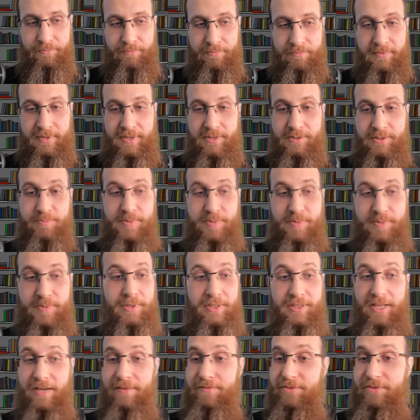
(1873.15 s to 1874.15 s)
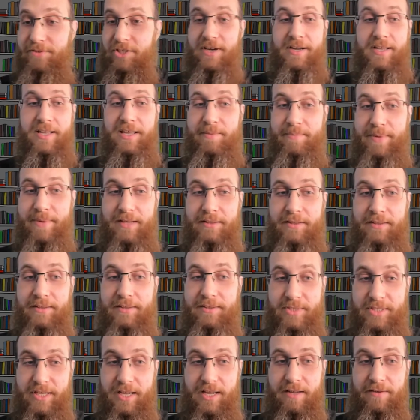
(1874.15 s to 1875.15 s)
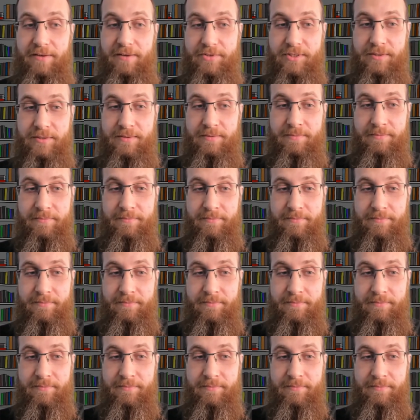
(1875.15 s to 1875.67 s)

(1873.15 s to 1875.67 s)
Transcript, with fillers: because people love talking about themselves.